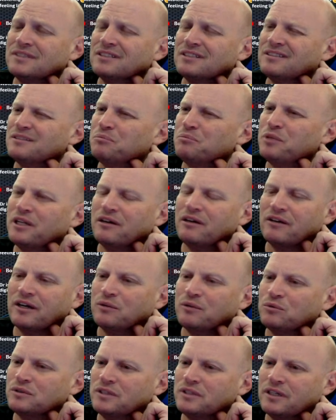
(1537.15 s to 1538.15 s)
Well, the pinout
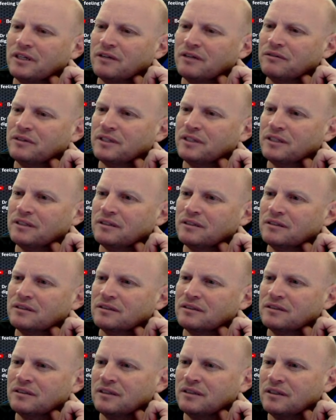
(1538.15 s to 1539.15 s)
guide won't tell you everything.
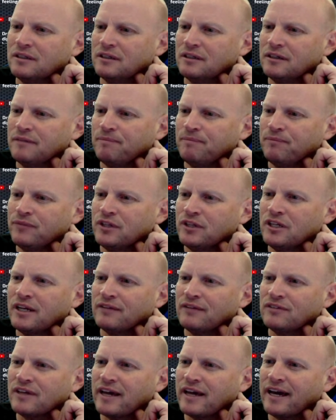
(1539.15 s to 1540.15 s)
You'd
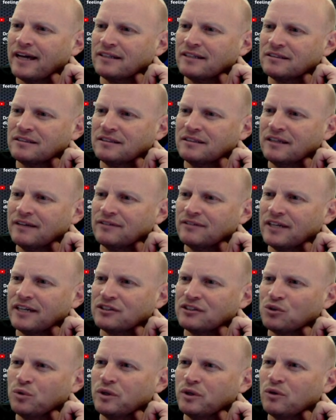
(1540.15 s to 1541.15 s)
have to ask. You'd have to
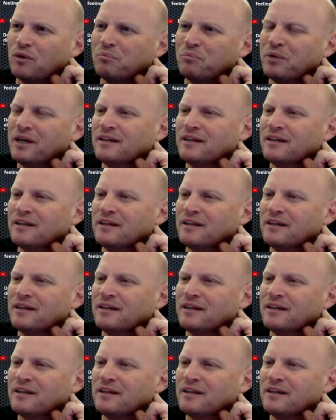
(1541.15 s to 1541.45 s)
ask Quindor.